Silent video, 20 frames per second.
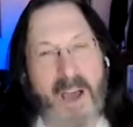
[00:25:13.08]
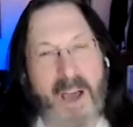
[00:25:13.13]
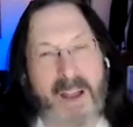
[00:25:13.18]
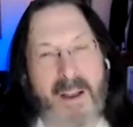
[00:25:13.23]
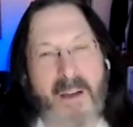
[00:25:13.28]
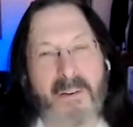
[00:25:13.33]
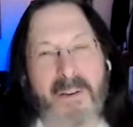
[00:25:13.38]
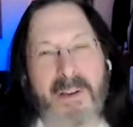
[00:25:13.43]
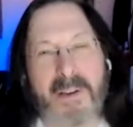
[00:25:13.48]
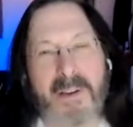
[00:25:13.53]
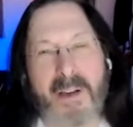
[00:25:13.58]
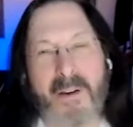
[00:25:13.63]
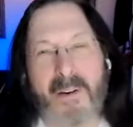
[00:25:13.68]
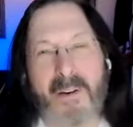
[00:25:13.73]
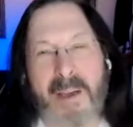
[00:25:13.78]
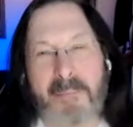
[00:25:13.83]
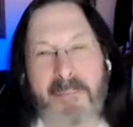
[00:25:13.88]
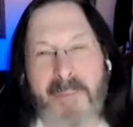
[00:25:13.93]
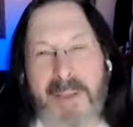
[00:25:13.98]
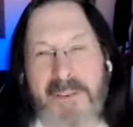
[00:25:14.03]
Not long
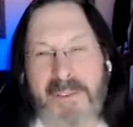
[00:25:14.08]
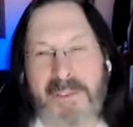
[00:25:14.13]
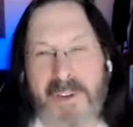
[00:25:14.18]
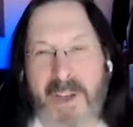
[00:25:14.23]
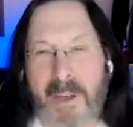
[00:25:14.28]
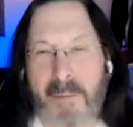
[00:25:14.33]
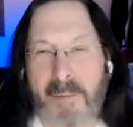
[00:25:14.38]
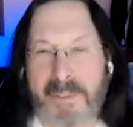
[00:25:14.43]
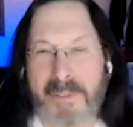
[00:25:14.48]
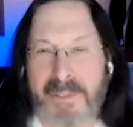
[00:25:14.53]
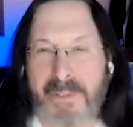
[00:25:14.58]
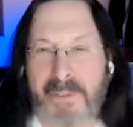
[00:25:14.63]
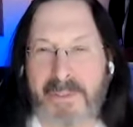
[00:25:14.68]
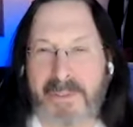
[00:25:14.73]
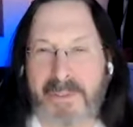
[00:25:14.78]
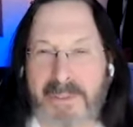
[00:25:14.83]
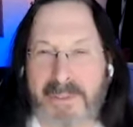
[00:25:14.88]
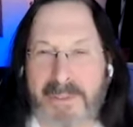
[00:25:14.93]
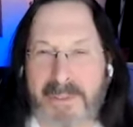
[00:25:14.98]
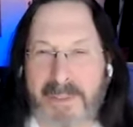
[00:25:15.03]
ago at my job, a
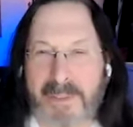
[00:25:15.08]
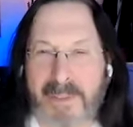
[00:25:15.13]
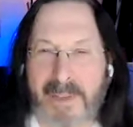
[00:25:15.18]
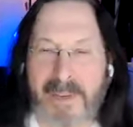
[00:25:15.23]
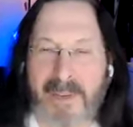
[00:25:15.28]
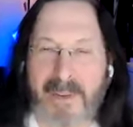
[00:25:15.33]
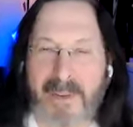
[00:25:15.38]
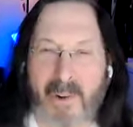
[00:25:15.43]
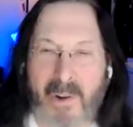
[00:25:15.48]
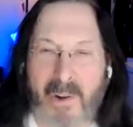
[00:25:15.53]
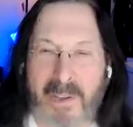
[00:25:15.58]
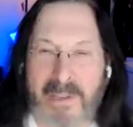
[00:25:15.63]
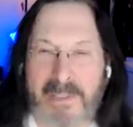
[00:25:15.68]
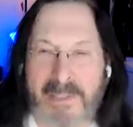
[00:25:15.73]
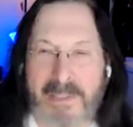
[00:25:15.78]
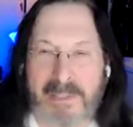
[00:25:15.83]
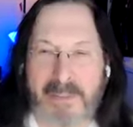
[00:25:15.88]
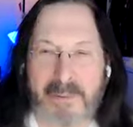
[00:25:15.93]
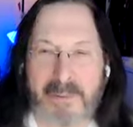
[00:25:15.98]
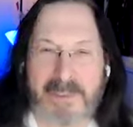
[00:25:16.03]
student in
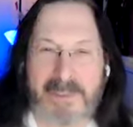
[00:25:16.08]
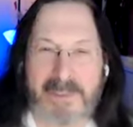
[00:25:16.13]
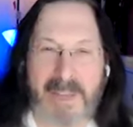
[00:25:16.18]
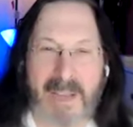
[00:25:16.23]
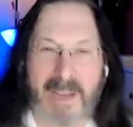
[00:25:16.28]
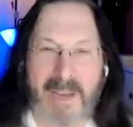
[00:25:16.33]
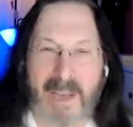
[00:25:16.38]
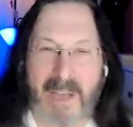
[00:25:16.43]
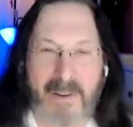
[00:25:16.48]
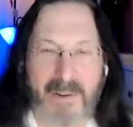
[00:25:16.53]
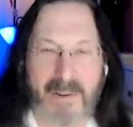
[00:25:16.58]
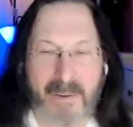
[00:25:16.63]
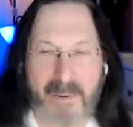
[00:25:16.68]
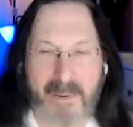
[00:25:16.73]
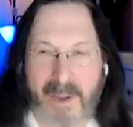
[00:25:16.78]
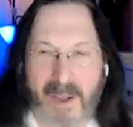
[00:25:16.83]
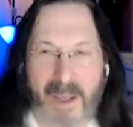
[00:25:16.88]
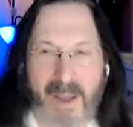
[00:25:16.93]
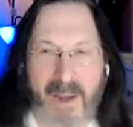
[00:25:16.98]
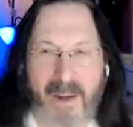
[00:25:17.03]
crisis was saying, I don't
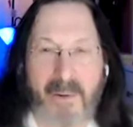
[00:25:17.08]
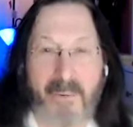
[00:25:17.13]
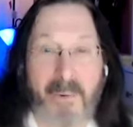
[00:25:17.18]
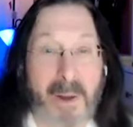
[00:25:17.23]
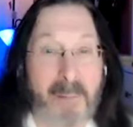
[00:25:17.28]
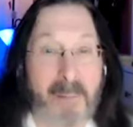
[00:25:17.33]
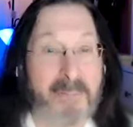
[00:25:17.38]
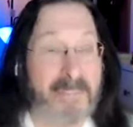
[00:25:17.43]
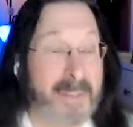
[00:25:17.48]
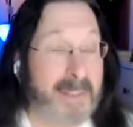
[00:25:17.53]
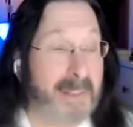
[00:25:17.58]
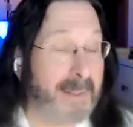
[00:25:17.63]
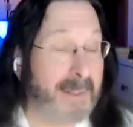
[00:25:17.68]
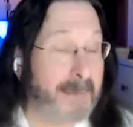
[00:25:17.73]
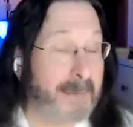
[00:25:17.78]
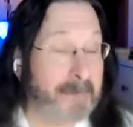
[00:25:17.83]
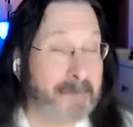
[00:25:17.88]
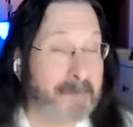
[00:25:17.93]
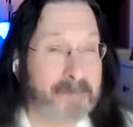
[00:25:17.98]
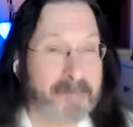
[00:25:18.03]
know, I don't know what I'm
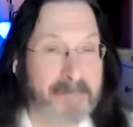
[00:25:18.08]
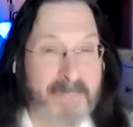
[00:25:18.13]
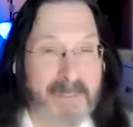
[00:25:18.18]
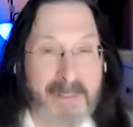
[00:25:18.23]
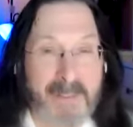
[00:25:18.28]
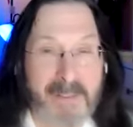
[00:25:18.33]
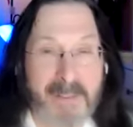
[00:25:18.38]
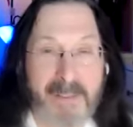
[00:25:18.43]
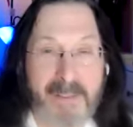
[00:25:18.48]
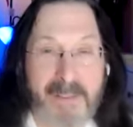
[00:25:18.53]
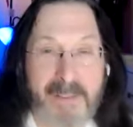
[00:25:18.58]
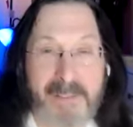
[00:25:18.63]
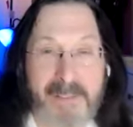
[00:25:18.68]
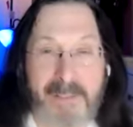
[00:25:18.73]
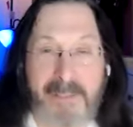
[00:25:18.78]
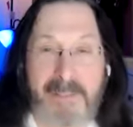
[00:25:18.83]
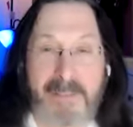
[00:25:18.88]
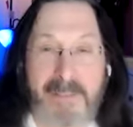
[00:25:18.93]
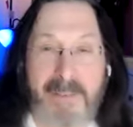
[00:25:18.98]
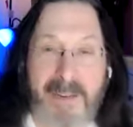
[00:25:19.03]
feeling.
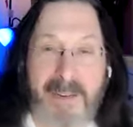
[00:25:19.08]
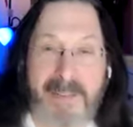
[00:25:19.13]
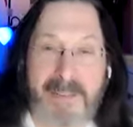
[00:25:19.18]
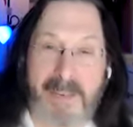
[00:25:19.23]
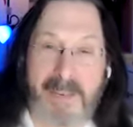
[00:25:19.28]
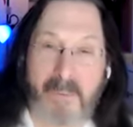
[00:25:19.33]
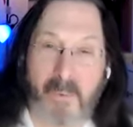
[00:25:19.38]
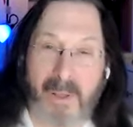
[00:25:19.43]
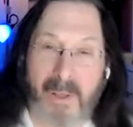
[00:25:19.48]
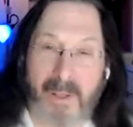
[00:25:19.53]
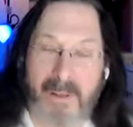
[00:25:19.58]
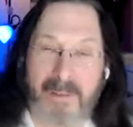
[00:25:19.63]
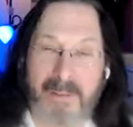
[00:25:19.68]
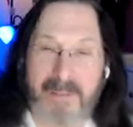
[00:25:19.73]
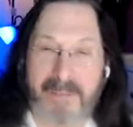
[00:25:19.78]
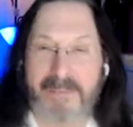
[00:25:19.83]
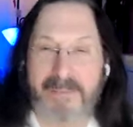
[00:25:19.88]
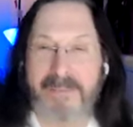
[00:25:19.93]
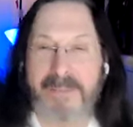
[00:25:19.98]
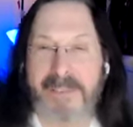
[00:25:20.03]
And I said, Well,
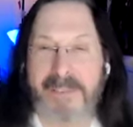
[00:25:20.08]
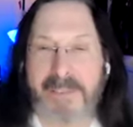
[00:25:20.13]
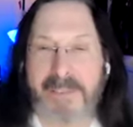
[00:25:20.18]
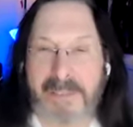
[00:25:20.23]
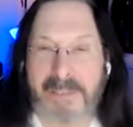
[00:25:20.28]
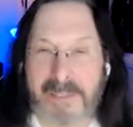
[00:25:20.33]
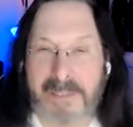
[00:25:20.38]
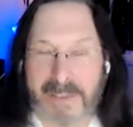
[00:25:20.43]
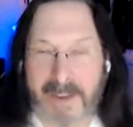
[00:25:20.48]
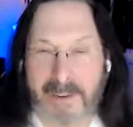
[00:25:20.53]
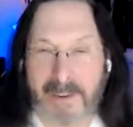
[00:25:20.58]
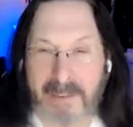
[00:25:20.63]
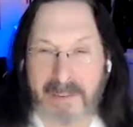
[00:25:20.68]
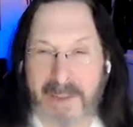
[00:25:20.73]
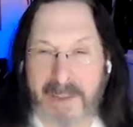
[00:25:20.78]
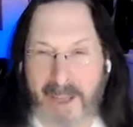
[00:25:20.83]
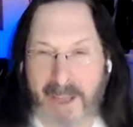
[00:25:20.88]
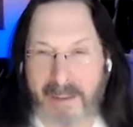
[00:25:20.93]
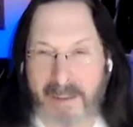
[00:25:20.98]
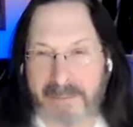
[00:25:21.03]
settle
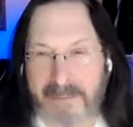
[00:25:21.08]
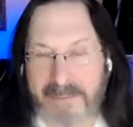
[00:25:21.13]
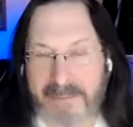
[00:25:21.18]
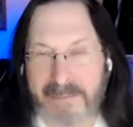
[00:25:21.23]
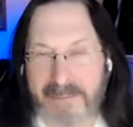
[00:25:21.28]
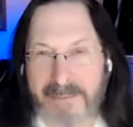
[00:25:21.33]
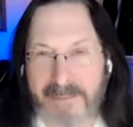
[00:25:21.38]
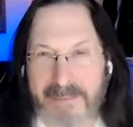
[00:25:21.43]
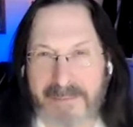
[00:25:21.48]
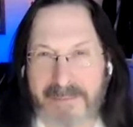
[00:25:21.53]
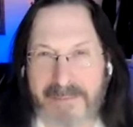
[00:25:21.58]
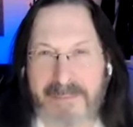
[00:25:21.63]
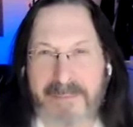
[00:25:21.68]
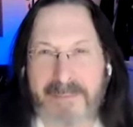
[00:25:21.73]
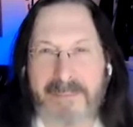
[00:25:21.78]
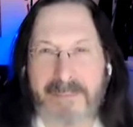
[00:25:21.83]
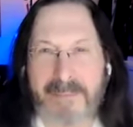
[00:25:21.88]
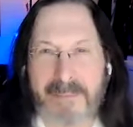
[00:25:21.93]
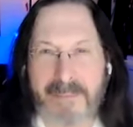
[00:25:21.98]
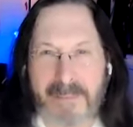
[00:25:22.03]
down,
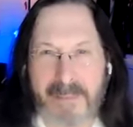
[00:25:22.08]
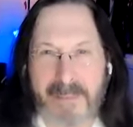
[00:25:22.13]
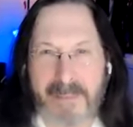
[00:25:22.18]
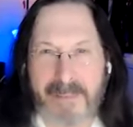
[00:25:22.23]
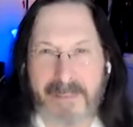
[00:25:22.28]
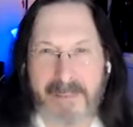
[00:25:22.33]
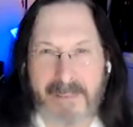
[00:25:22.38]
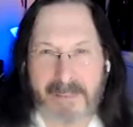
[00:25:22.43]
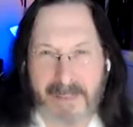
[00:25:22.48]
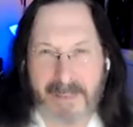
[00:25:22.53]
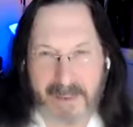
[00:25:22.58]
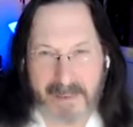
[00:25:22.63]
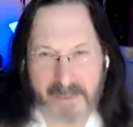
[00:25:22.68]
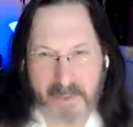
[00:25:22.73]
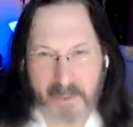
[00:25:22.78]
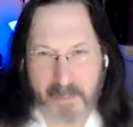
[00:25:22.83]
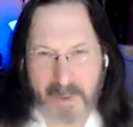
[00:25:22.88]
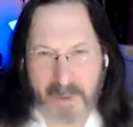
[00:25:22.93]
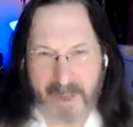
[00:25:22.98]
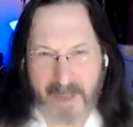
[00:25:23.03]

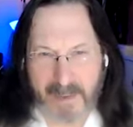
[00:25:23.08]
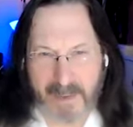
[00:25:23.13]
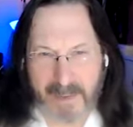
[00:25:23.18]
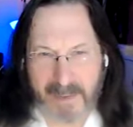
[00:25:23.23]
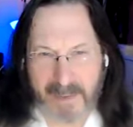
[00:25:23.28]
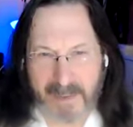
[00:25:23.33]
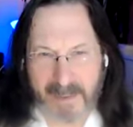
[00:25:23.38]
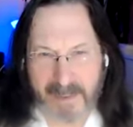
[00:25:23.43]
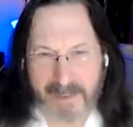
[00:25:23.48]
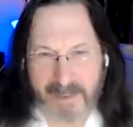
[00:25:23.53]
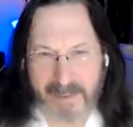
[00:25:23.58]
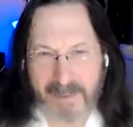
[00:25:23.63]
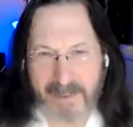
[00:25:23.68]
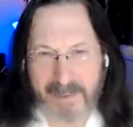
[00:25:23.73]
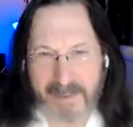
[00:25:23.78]
sense your body.